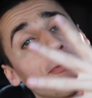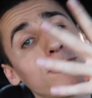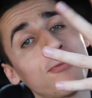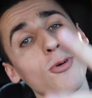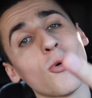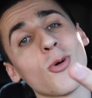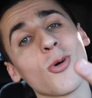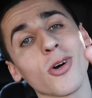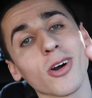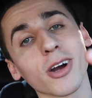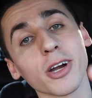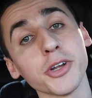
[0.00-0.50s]

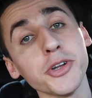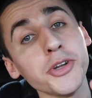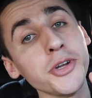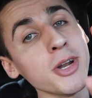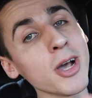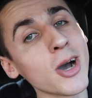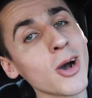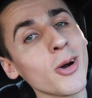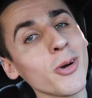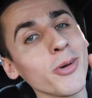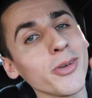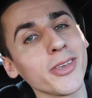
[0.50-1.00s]
4,
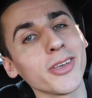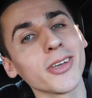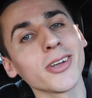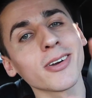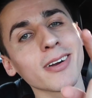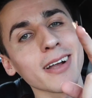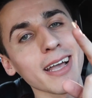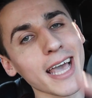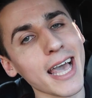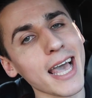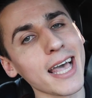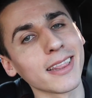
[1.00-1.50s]
know
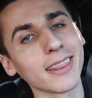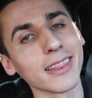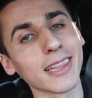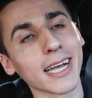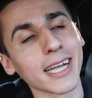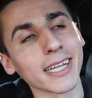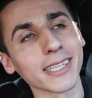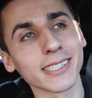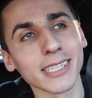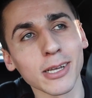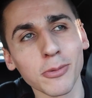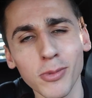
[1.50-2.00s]
your
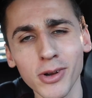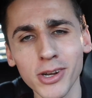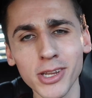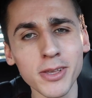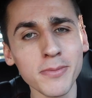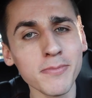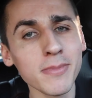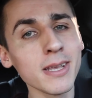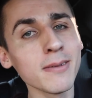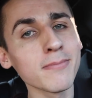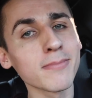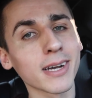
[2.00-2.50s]
headlights. And what do
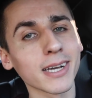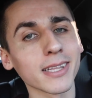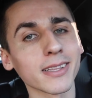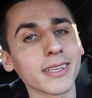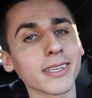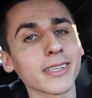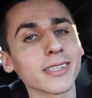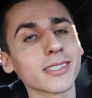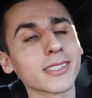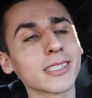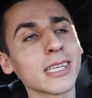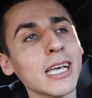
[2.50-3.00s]
you mean by
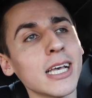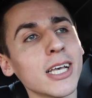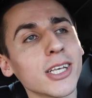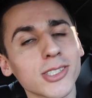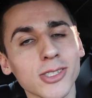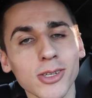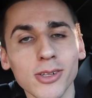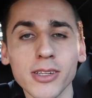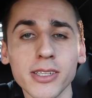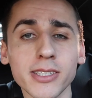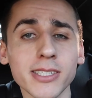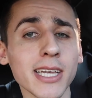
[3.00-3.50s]
this?
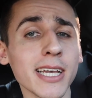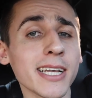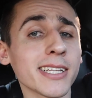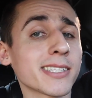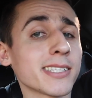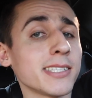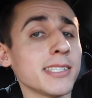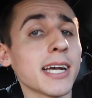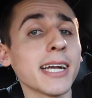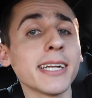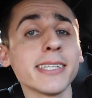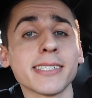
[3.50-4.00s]
So let's say
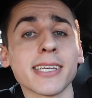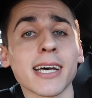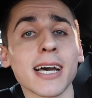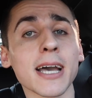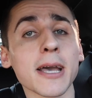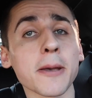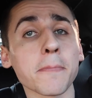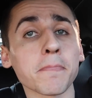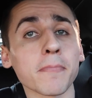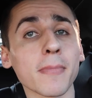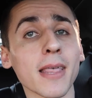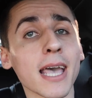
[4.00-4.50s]
it's
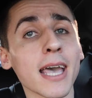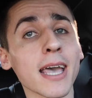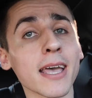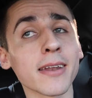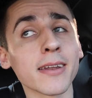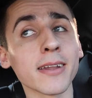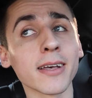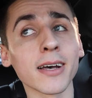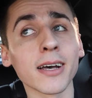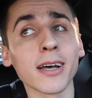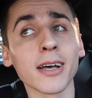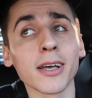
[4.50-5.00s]
nighttime and